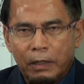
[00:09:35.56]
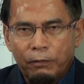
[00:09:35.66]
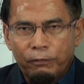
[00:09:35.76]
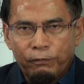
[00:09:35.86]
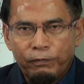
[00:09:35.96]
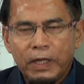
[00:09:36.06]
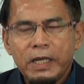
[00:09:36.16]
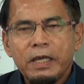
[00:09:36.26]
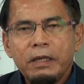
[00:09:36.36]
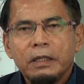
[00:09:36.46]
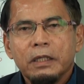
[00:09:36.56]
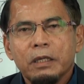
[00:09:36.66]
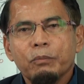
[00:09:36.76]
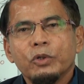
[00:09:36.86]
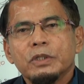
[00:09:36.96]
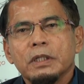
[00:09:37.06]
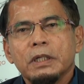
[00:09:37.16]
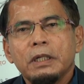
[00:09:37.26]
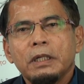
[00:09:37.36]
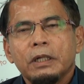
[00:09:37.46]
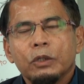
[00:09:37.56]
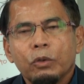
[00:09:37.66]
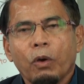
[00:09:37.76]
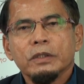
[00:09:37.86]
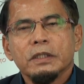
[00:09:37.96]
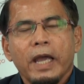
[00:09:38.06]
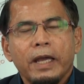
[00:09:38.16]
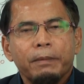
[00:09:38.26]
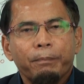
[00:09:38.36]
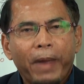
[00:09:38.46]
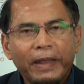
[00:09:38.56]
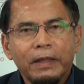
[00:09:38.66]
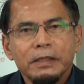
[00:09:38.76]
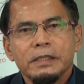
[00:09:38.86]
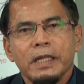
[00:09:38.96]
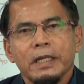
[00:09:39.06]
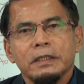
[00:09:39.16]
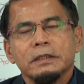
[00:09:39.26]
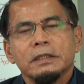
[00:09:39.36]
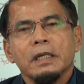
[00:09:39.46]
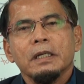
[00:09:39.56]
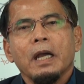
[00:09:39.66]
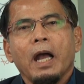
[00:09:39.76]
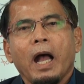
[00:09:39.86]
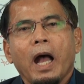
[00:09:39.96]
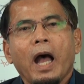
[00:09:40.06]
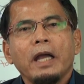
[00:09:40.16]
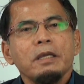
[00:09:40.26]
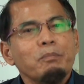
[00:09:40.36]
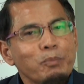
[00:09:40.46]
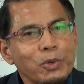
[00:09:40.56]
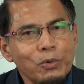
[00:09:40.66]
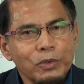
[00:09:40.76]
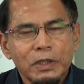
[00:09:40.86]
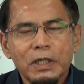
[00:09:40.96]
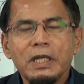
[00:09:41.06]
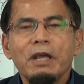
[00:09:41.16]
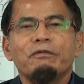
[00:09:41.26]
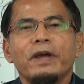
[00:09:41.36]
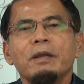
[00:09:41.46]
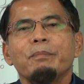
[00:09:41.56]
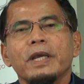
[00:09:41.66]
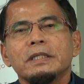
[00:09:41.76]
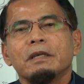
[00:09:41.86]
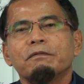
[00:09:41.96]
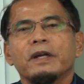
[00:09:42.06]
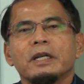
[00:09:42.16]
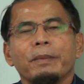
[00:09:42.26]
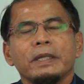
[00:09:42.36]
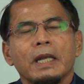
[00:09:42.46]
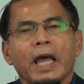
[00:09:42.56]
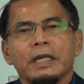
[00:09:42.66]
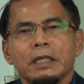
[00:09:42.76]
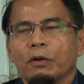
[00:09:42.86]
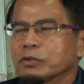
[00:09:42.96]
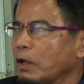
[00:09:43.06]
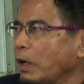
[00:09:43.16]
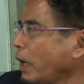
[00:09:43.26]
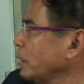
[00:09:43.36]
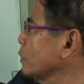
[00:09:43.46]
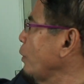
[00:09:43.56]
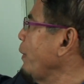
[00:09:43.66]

feeling, emotional thoughts, mental states, are imbued in the very basic fundamental idea of salah. So